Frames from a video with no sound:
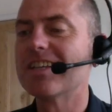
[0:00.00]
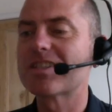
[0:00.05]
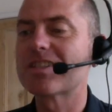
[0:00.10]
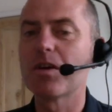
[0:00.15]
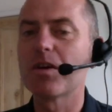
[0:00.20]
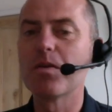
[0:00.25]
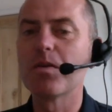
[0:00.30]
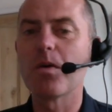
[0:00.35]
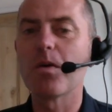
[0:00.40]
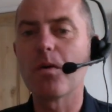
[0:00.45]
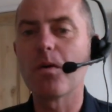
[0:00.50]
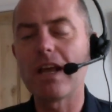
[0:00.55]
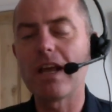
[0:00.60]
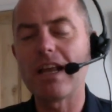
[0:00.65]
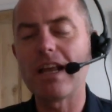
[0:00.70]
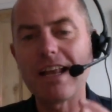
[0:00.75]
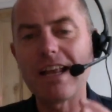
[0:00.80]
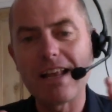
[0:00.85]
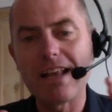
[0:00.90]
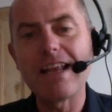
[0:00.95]
So
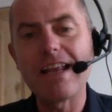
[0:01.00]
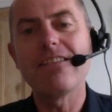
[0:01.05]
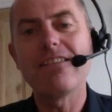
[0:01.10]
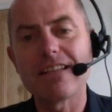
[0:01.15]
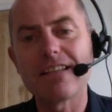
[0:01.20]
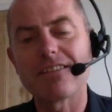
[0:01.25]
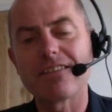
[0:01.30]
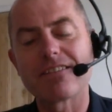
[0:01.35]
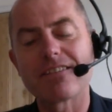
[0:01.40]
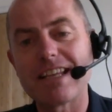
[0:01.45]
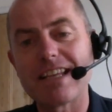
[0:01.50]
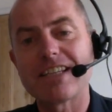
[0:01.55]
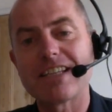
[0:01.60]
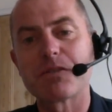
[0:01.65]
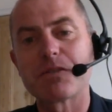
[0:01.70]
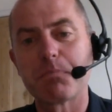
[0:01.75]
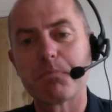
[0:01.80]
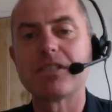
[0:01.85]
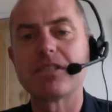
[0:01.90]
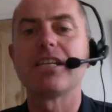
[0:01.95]
in
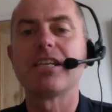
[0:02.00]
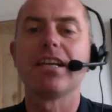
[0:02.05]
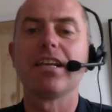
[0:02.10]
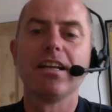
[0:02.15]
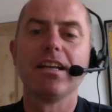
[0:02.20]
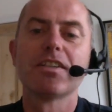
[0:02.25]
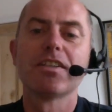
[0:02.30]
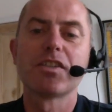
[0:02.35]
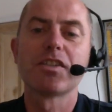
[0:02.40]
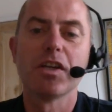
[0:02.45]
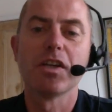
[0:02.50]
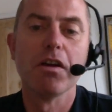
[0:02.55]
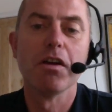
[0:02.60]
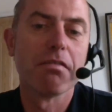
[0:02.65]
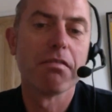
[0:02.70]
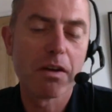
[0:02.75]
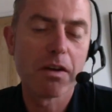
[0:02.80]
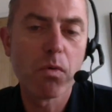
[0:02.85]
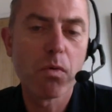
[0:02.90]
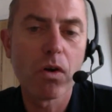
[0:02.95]
this particular
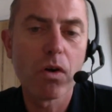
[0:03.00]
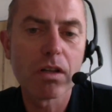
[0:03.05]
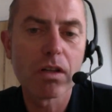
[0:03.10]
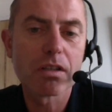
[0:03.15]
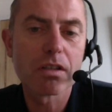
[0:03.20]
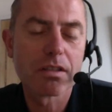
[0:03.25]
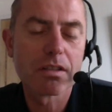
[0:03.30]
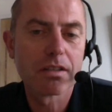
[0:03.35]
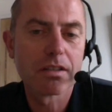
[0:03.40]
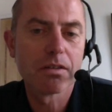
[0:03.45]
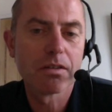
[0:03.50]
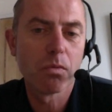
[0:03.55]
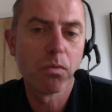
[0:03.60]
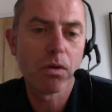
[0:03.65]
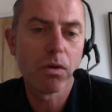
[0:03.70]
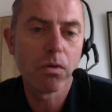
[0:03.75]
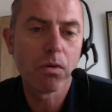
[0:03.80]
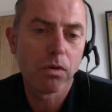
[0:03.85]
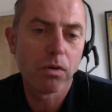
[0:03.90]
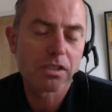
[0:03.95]
survey,
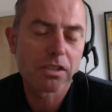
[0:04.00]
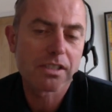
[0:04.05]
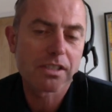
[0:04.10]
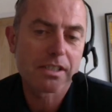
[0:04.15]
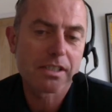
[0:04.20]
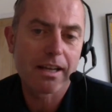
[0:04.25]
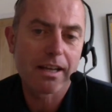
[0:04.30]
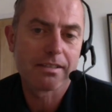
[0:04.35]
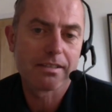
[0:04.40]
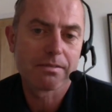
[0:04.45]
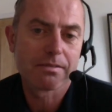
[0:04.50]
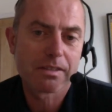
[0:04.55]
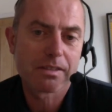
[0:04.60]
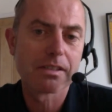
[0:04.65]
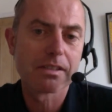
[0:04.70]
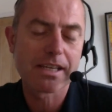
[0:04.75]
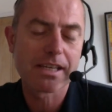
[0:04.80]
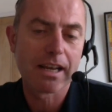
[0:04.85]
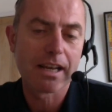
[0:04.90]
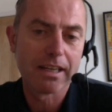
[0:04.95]
what's that
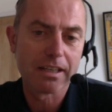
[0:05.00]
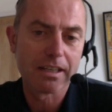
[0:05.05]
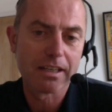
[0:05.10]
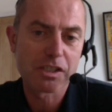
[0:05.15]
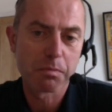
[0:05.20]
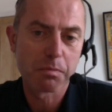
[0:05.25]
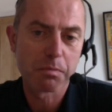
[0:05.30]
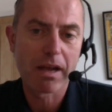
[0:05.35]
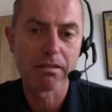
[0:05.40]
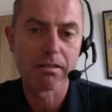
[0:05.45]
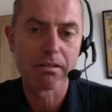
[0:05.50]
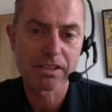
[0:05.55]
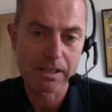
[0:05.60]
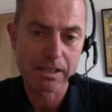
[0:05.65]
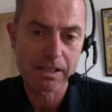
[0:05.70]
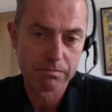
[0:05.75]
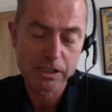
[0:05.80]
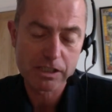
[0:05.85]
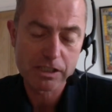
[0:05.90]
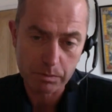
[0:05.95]
telling us about
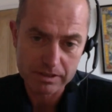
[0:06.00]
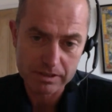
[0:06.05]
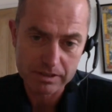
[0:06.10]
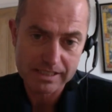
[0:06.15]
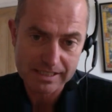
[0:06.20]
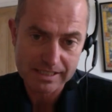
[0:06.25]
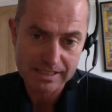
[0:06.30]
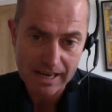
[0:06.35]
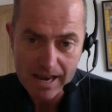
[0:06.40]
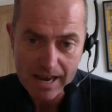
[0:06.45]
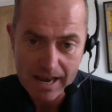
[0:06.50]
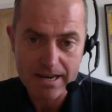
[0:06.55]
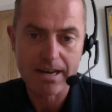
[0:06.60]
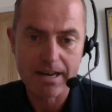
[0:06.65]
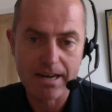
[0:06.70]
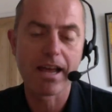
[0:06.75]
70-20-10